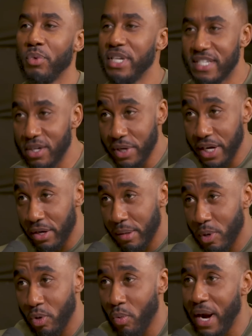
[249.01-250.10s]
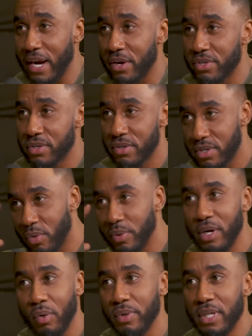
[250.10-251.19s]
we still hearing him on the records, so we
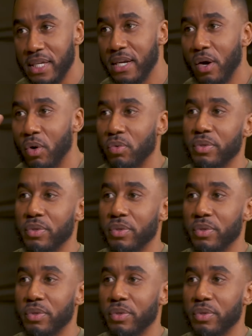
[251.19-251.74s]
don't really know.